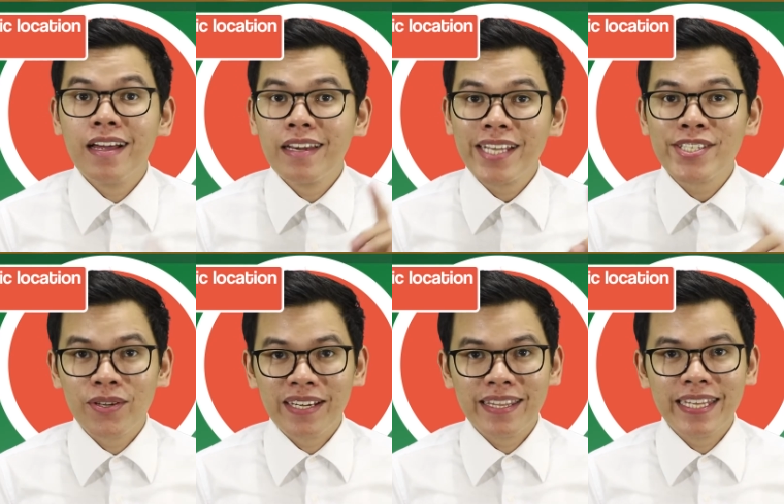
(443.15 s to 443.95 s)
Let's
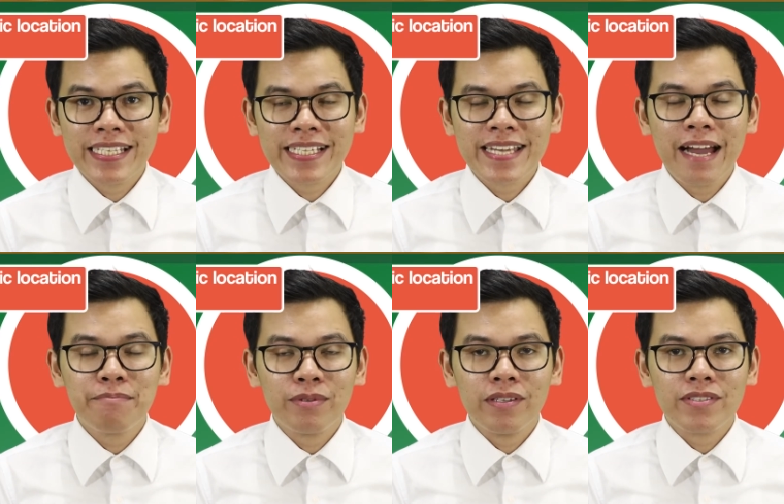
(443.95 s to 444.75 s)
look at these
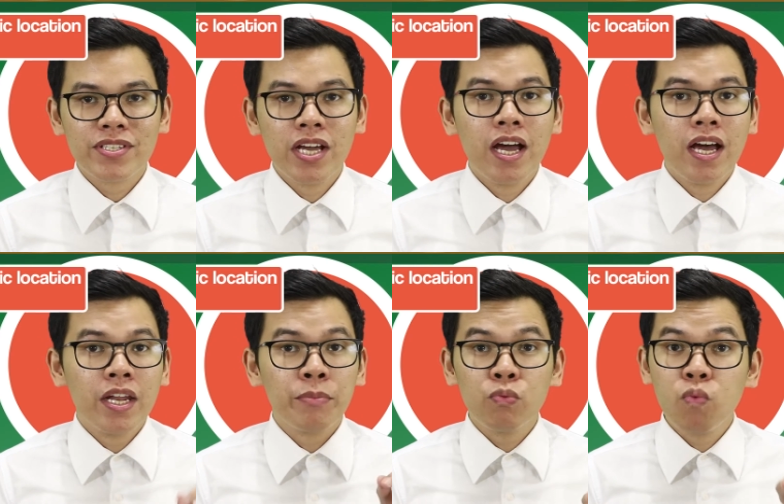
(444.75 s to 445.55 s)
examples.
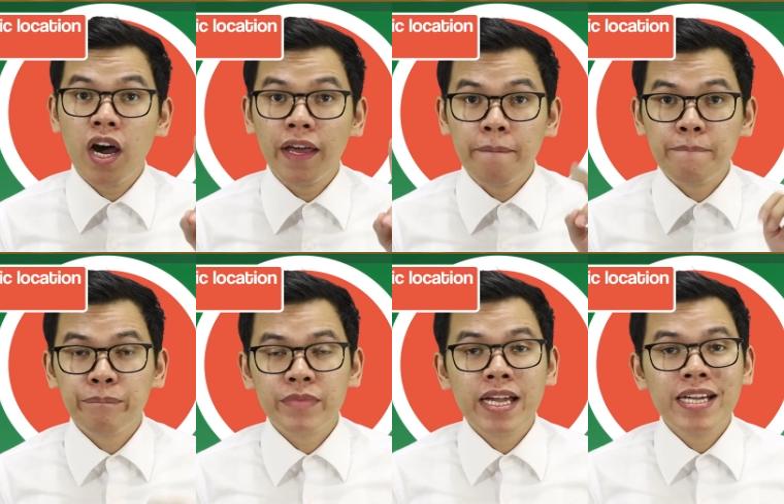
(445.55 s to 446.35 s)
Number one,
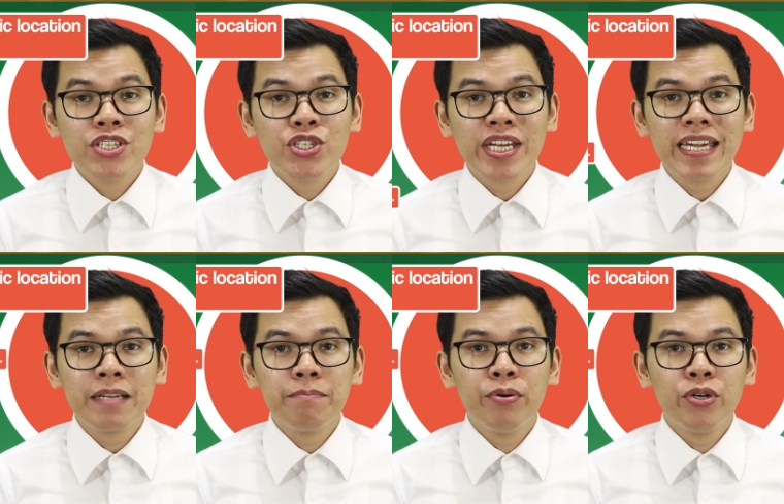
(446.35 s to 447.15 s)
Jean
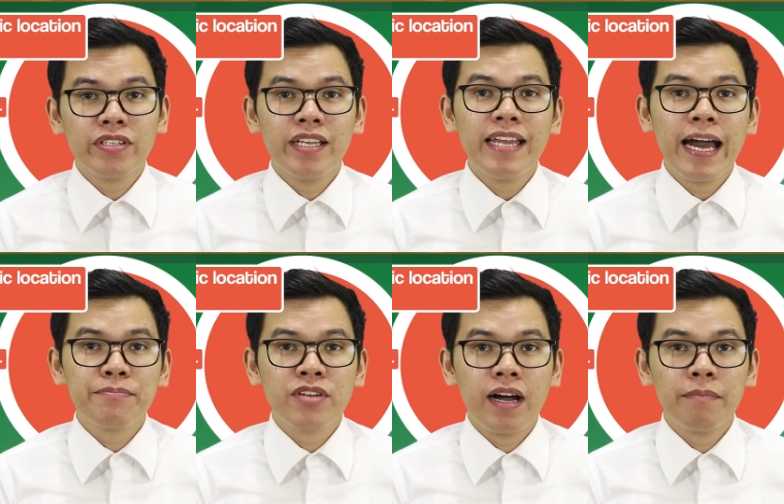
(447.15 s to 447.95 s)
put the
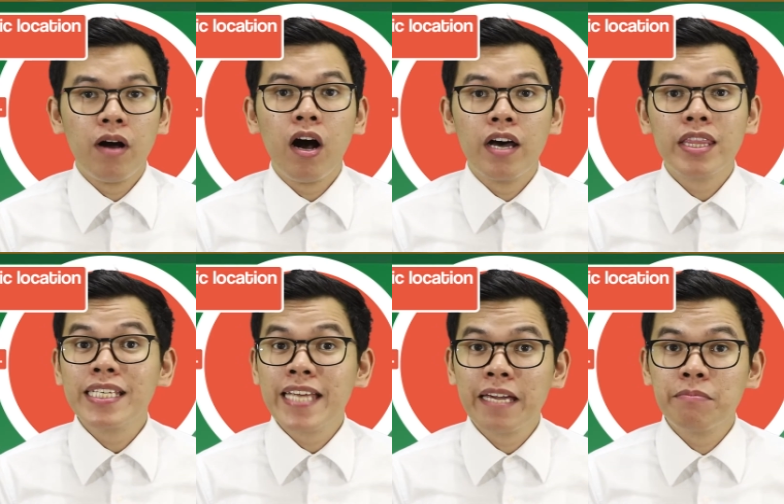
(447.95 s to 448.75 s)
laptop on the
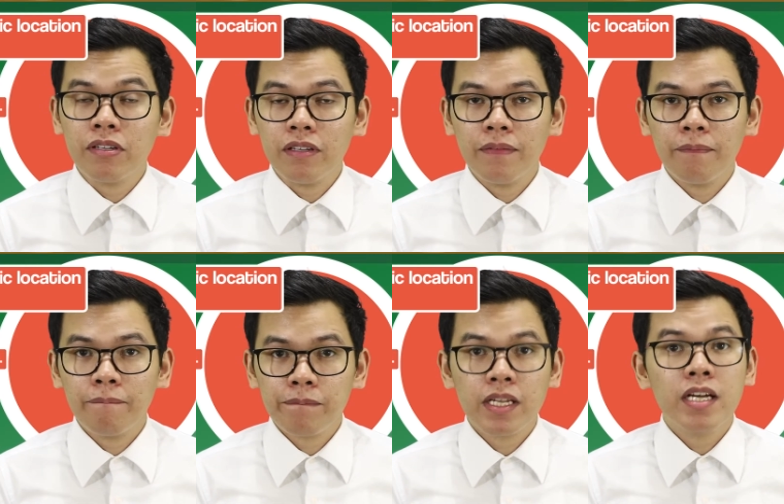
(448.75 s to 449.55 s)
table.
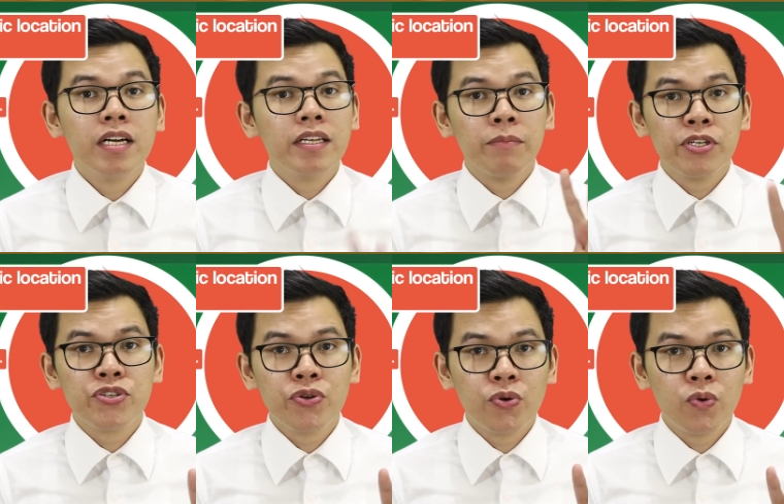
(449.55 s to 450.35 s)
Number
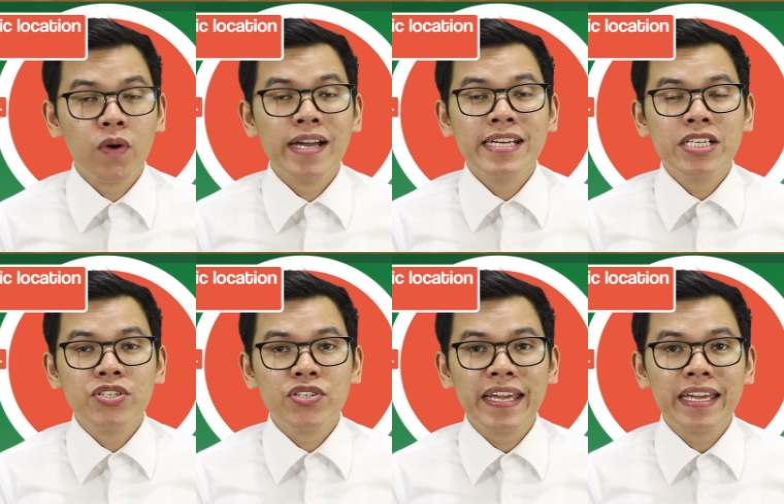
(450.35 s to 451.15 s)
two,
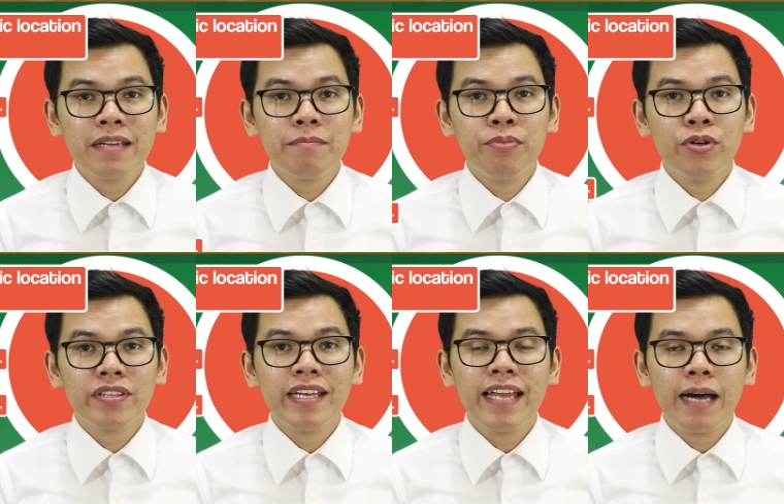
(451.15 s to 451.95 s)
Jean put
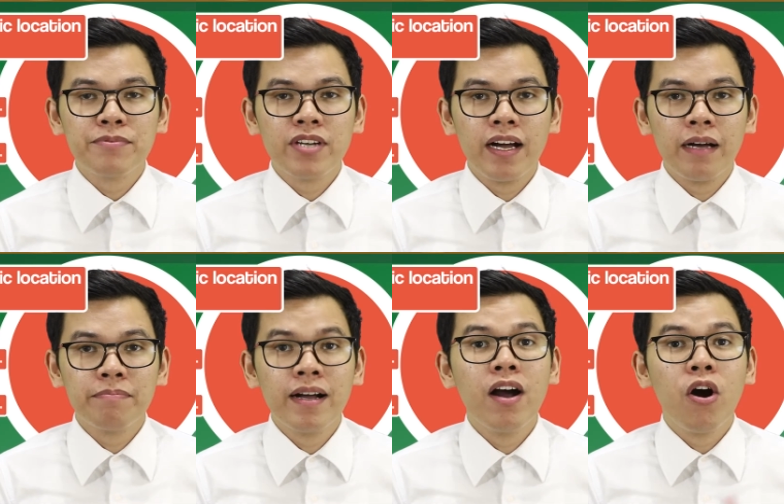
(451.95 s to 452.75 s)
the laptop
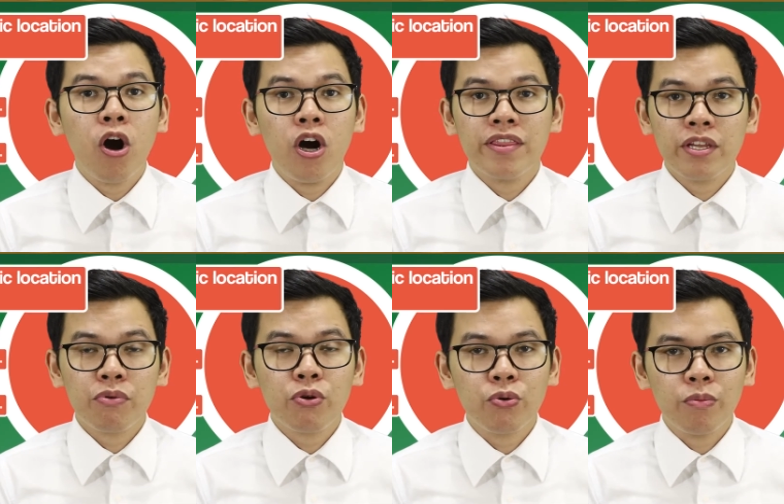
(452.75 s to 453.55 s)
on the
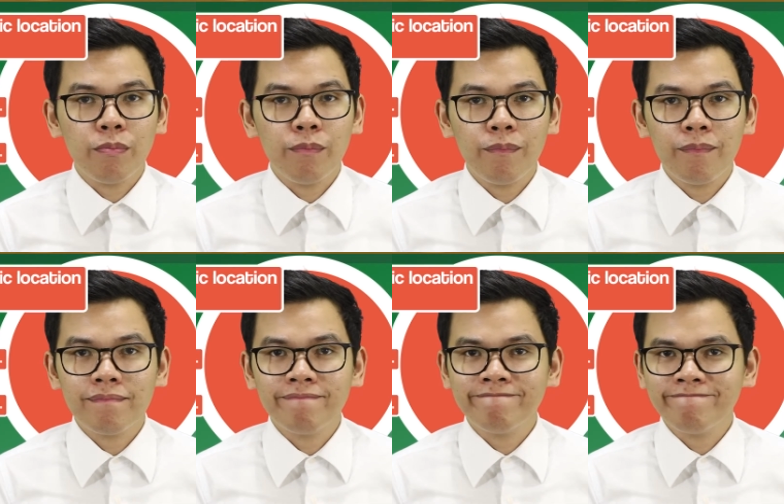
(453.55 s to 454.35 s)
room.
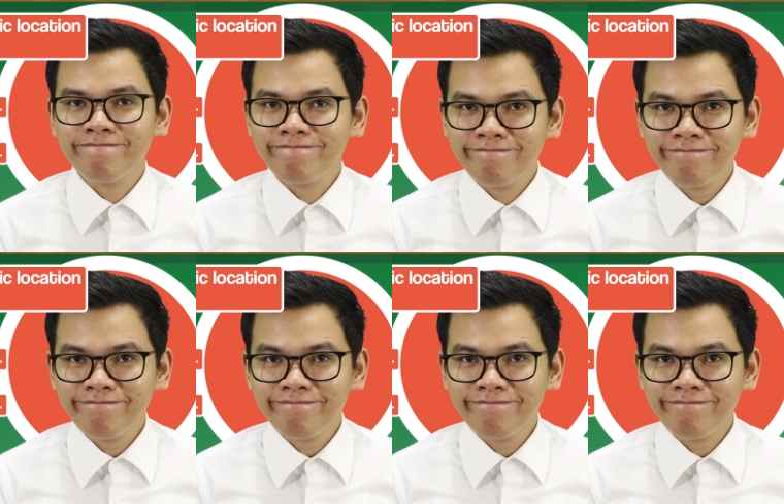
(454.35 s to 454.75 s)
Mm-hmm.